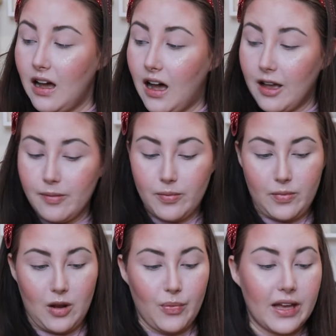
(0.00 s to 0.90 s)
I'm
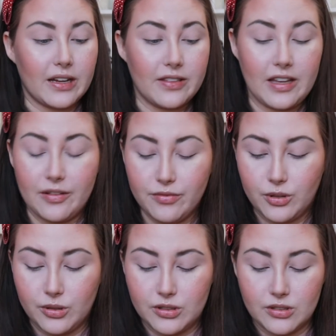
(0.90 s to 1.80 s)
not mad at the
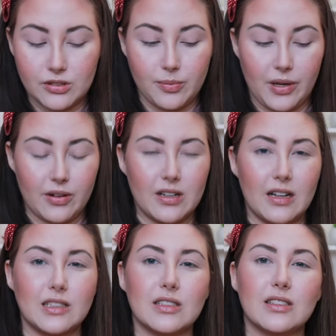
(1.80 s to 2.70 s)
influencers about it.
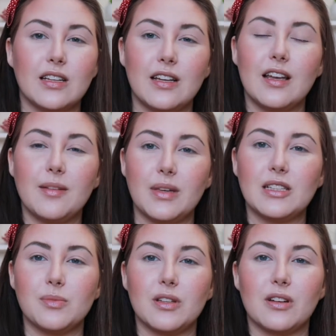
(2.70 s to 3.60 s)
It
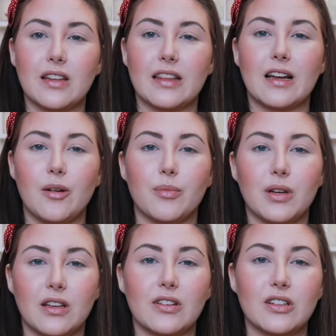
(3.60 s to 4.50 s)
makes me look at the
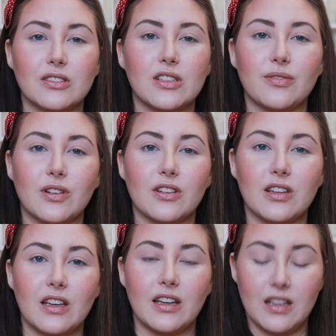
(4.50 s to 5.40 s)
company a little
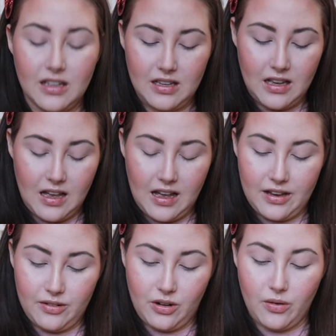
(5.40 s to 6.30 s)
differently.
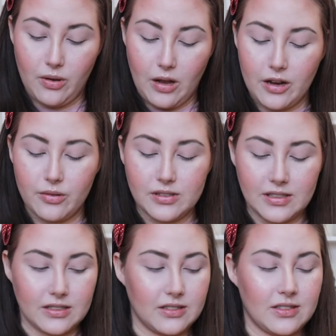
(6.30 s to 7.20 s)
I don't know. I always
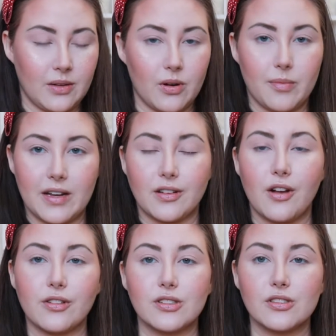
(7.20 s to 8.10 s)
like to see where my
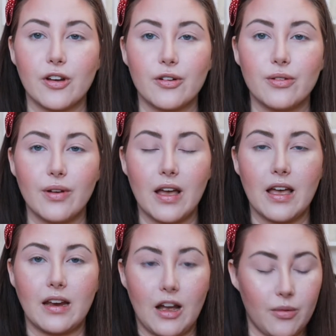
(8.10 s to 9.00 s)
dollars go,
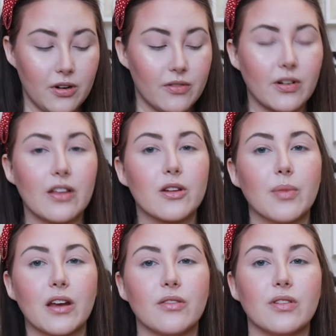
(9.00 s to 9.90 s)
and I would have rather
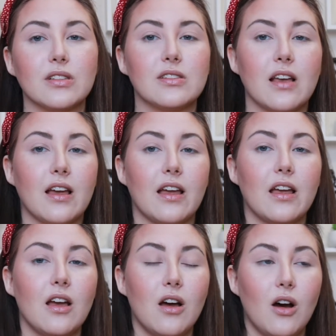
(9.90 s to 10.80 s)
Benefit say,
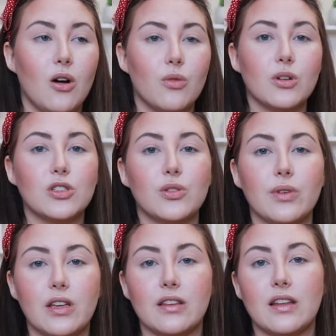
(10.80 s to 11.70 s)
oh, we're
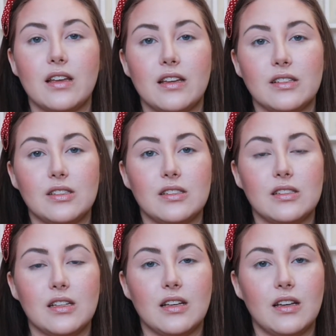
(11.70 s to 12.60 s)
doing
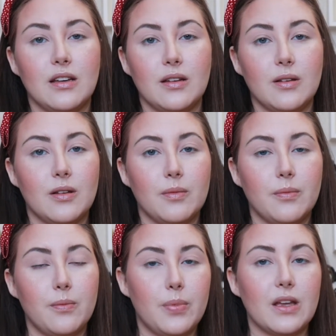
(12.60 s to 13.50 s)
this
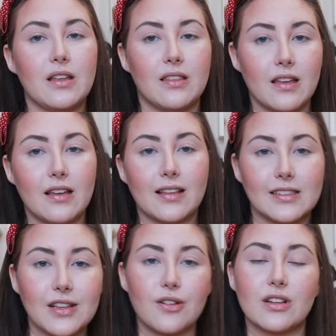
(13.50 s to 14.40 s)
big thing
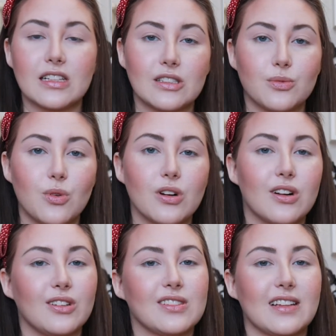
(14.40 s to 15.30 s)
that's out of this
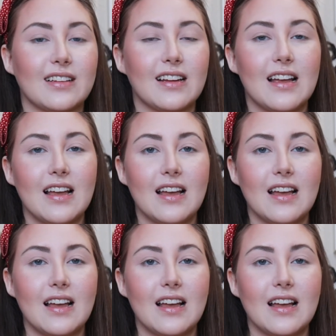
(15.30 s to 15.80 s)
world, and